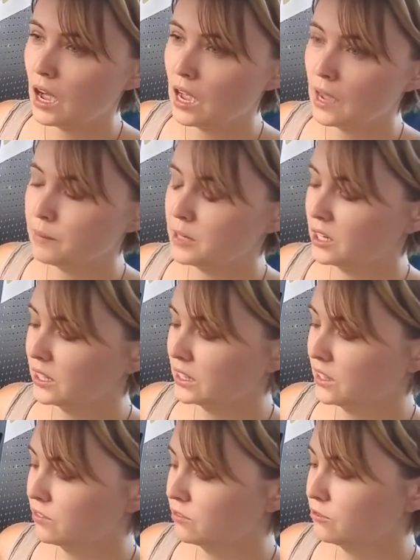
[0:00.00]
I'm not
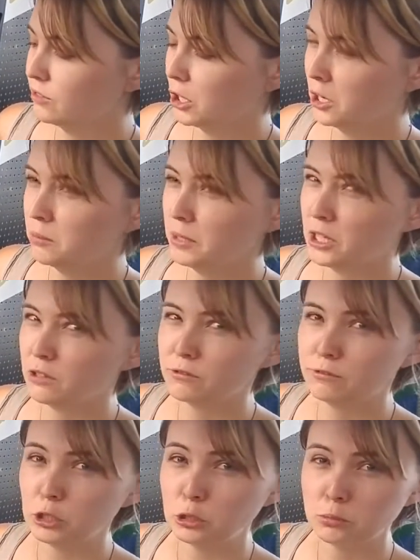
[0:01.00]
getting very many
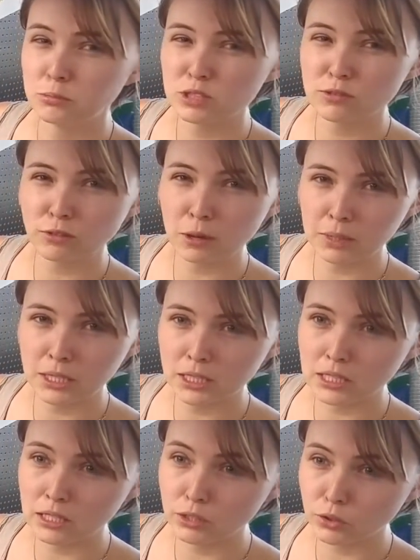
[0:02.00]
fumes from it
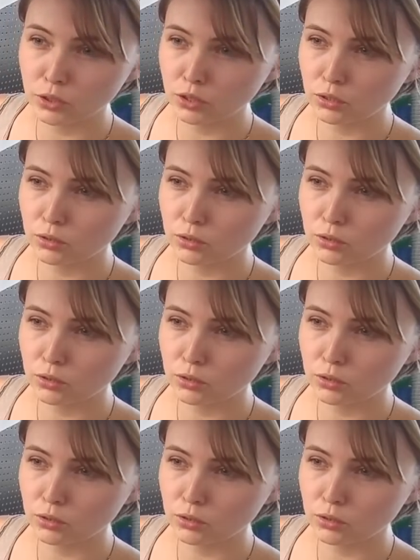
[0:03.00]
either,